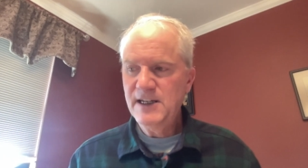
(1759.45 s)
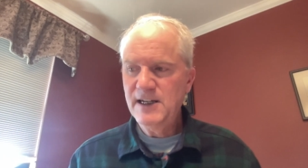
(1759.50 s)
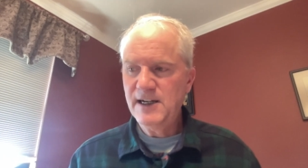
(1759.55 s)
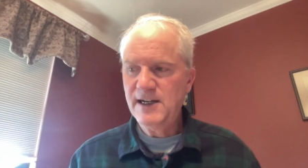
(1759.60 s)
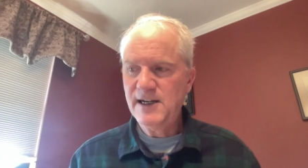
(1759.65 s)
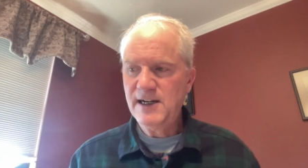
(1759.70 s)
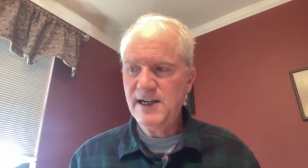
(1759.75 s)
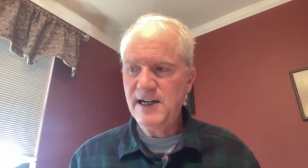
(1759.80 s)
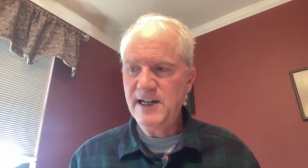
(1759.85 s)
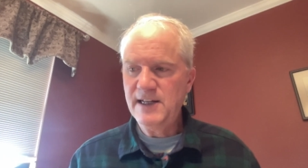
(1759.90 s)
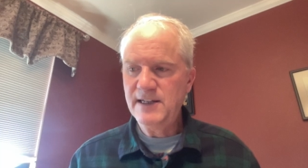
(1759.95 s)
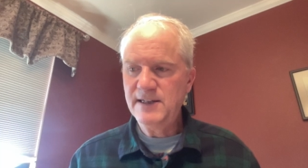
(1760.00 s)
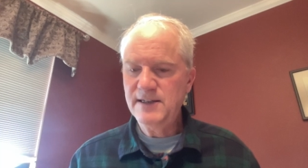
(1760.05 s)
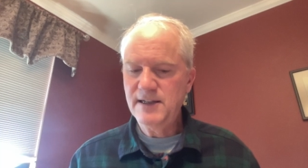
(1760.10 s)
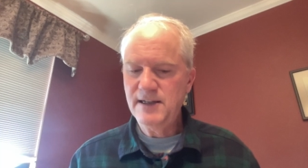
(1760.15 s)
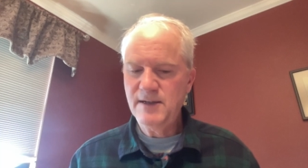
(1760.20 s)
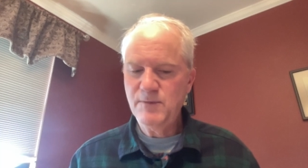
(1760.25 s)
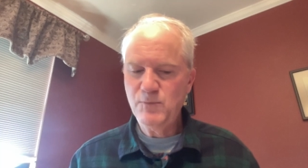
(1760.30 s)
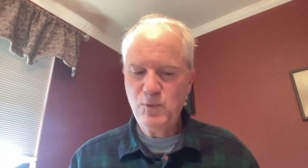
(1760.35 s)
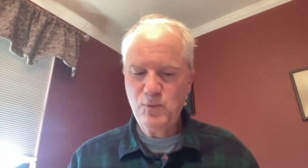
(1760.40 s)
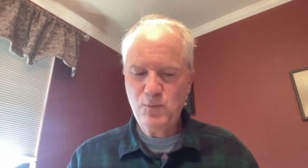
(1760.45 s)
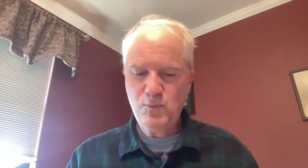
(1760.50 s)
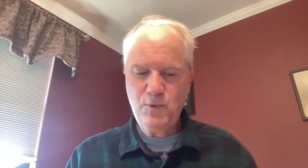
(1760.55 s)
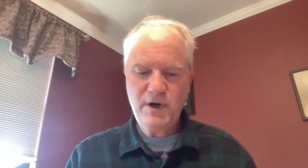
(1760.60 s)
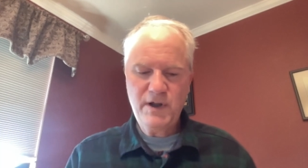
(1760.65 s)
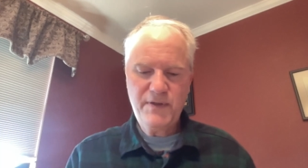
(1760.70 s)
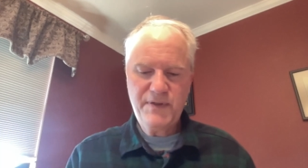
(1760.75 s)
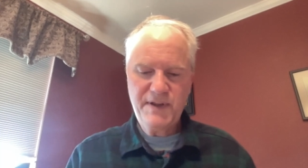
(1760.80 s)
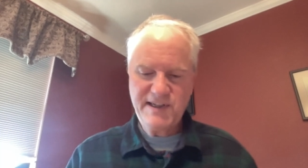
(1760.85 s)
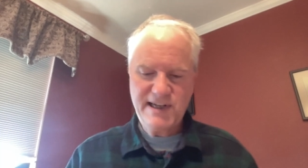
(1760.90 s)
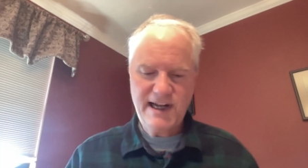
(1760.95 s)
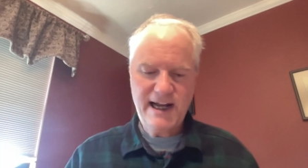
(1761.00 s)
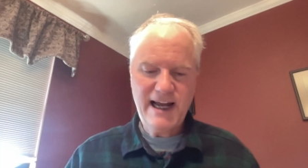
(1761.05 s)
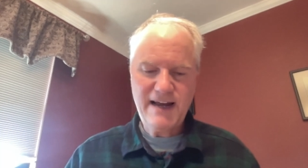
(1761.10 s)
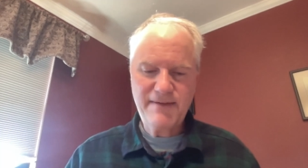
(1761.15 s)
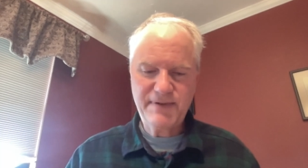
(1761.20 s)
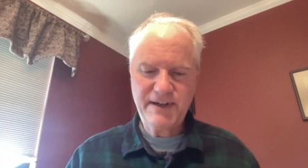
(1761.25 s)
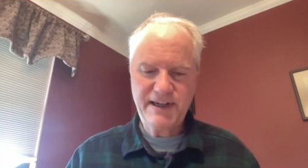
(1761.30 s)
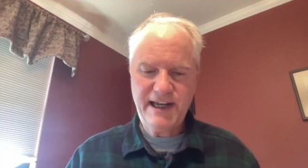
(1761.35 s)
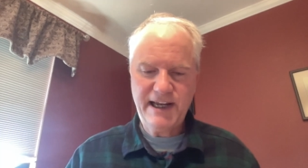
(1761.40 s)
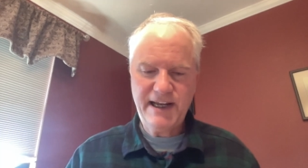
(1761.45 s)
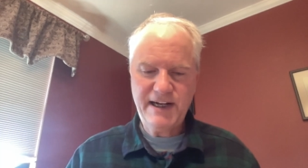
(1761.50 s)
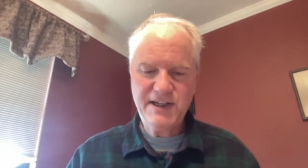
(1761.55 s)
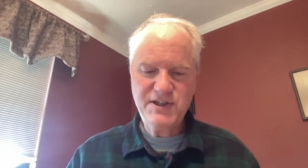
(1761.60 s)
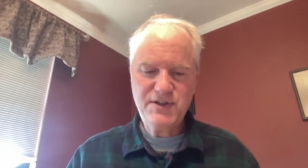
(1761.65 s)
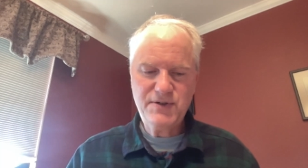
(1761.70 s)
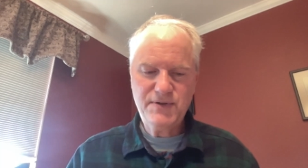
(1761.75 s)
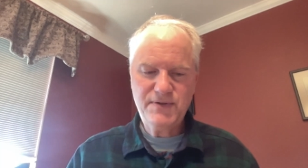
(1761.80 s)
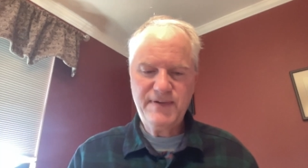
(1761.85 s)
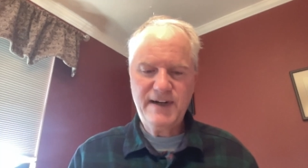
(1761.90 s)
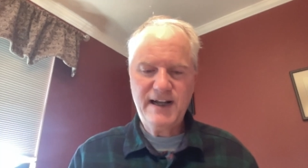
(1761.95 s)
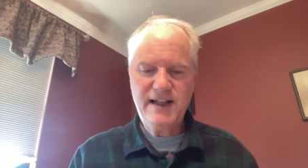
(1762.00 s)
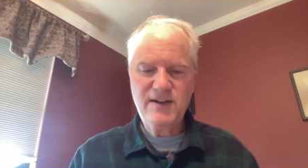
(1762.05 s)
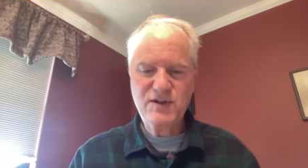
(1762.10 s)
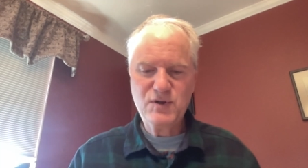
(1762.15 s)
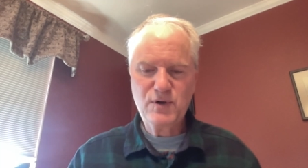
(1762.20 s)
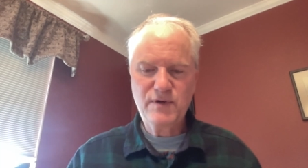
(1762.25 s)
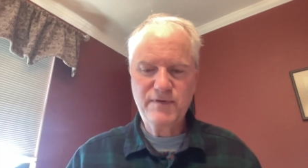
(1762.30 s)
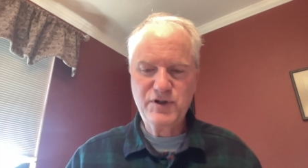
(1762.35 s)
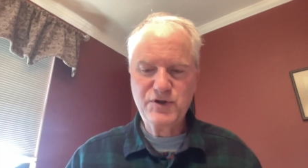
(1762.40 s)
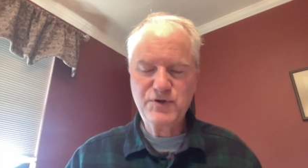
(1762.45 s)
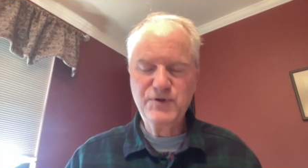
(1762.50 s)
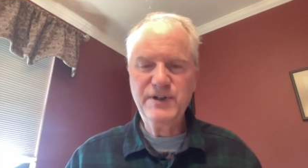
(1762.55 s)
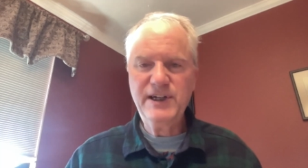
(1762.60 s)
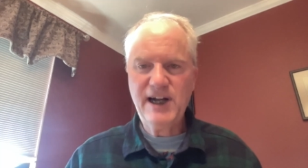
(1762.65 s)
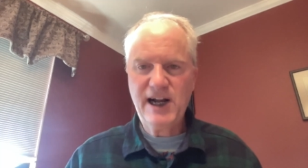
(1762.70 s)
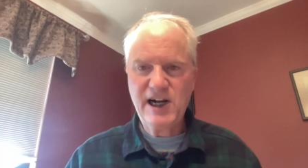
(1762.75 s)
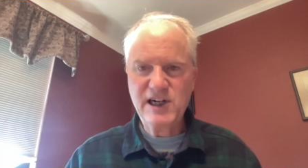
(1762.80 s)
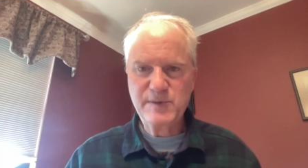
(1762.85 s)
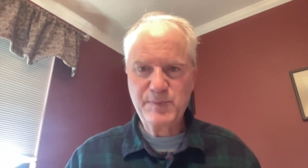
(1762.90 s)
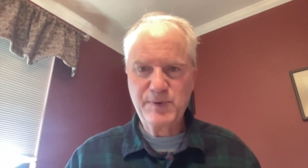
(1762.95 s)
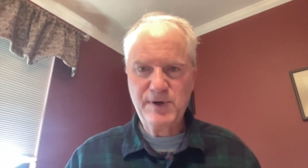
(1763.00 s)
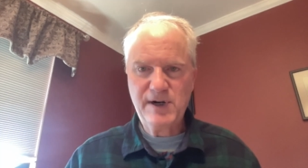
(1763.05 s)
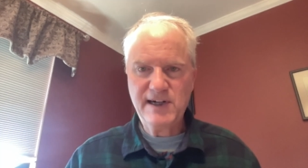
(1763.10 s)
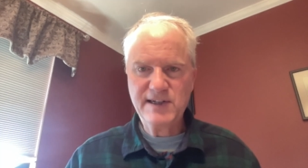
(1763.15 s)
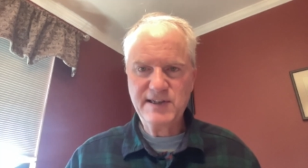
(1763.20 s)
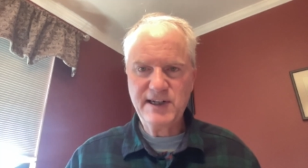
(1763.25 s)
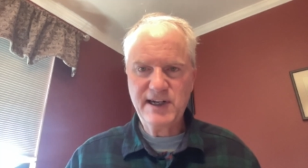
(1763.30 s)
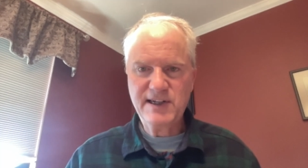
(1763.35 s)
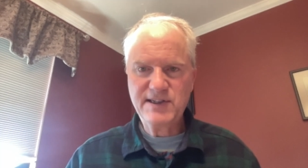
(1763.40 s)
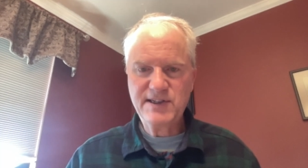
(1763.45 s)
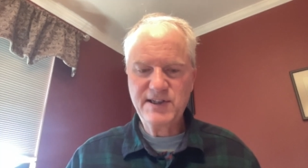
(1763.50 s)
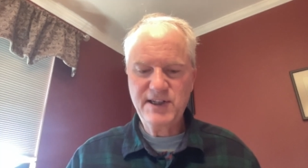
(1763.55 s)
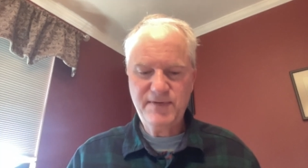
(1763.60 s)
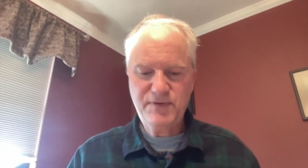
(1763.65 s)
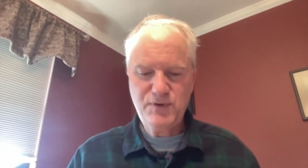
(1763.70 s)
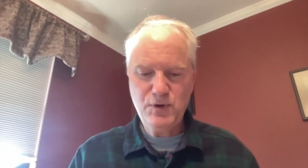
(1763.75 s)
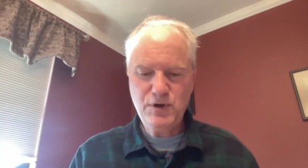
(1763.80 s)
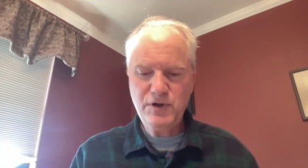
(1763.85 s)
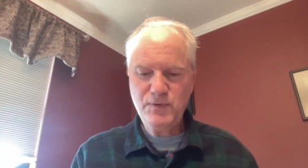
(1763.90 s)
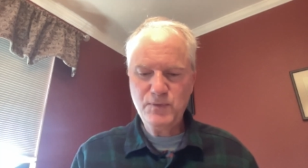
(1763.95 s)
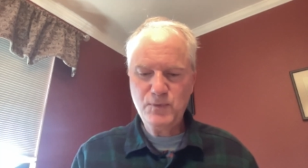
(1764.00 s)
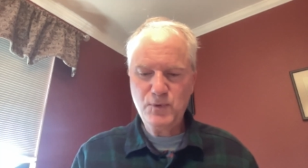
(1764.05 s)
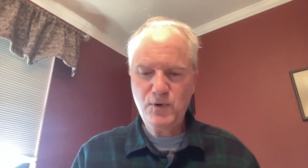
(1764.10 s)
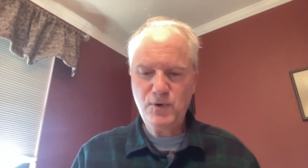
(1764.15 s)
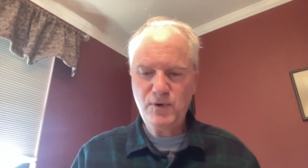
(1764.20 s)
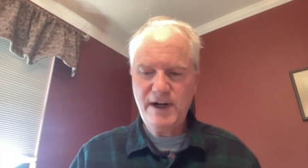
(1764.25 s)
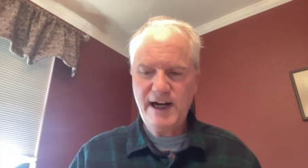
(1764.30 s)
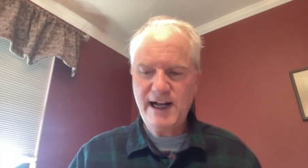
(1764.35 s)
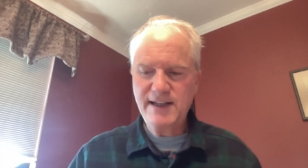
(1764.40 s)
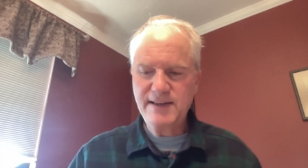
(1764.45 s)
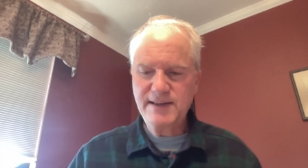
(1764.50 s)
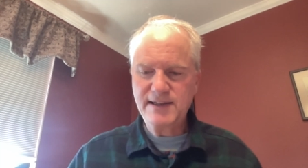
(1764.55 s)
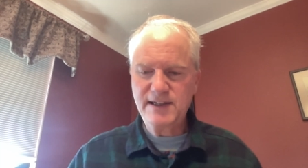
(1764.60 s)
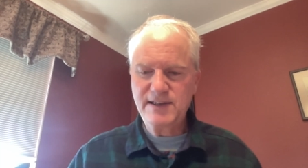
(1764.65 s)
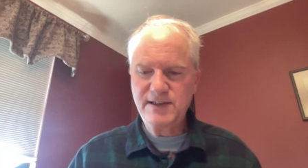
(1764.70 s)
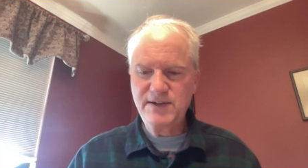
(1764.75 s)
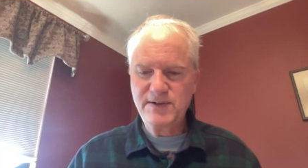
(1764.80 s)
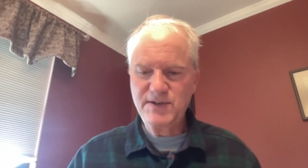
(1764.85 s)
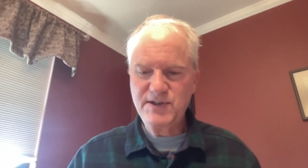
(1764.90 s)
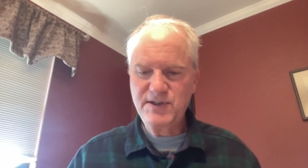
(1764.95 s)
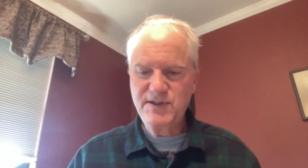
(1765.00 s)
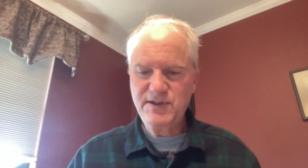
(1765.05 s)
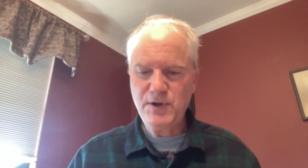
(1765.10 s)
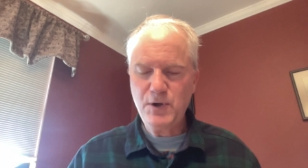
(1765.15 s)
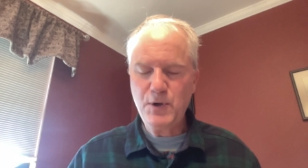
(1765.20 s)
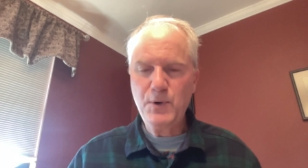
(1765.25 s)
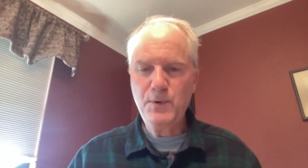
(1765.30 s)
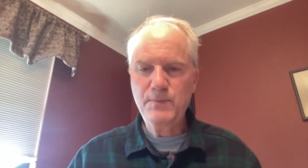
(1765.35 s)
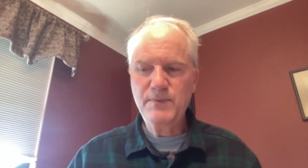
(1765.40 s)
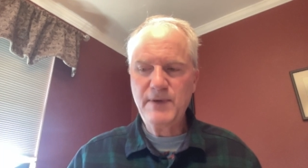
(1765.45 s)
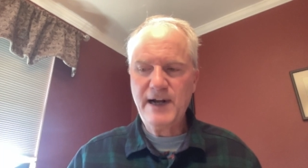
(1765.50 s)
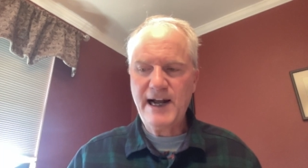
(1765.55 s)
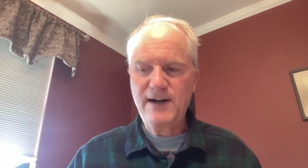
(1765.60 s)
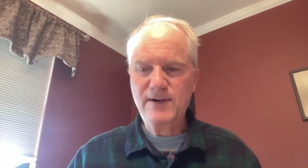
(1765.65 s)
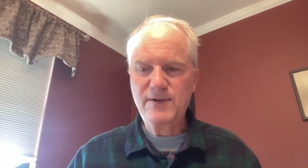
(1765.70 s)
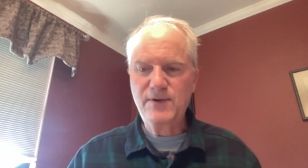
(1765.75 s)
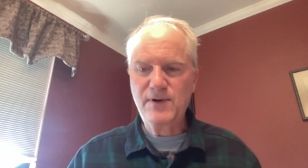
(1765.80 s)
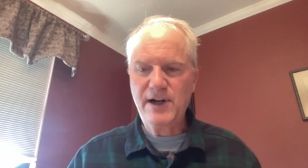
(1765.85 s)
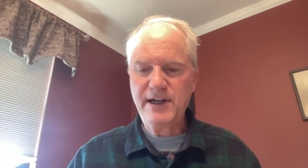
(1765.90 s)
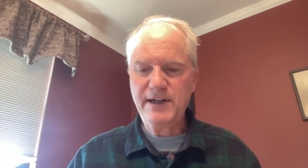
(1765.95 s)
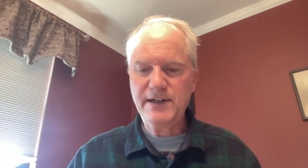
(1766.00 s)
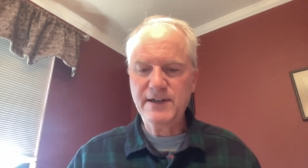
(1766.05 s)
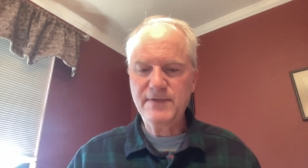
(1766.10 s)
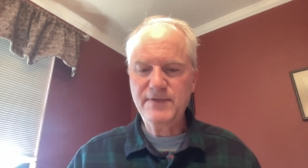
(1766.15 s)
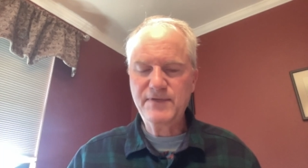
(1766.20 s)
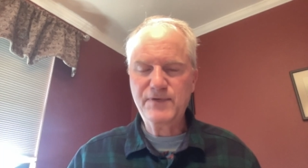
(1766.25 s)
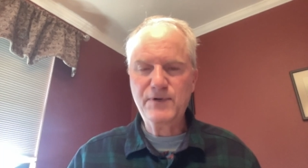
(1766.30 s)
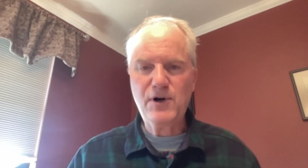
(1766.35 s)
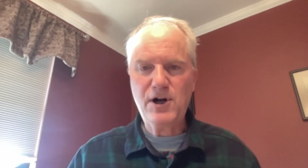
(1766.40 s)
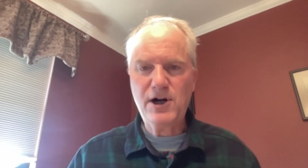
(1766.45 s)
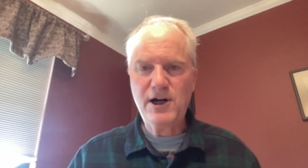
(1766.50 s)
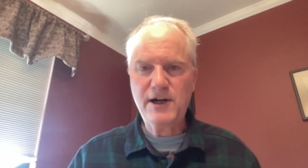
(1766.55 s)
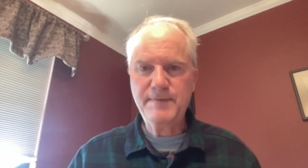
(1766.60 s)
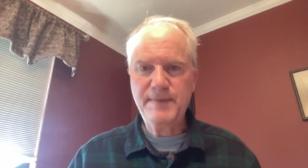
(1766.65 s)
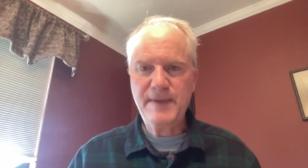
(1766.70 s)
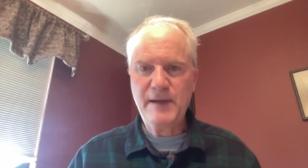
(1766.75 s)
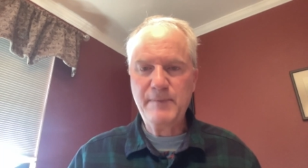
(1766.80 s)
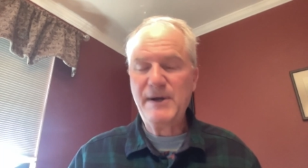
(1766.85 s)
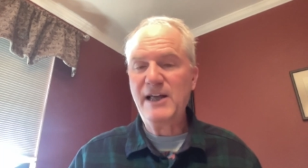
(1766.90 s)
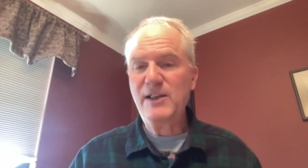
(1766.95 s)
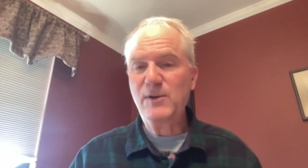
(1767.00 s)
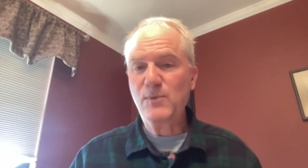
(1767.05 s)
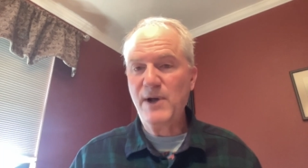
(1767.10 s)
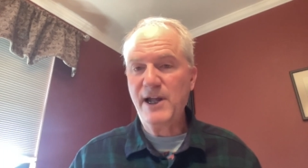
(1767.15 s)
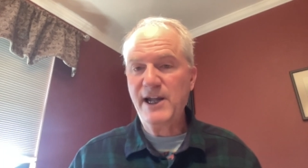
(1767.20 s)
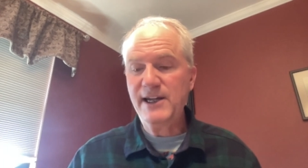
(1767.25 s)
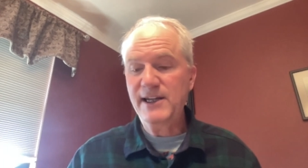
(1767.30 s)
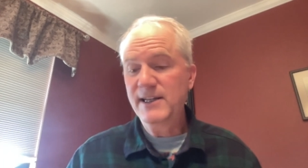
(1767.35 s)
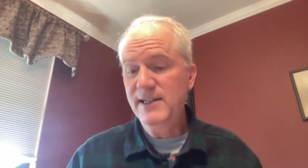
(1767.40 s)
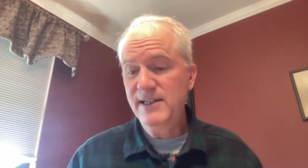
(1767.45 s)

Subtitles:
One of the things I advocate is you follow sort of a triage process. If you can rule out that there's no outright fraud, and by the way,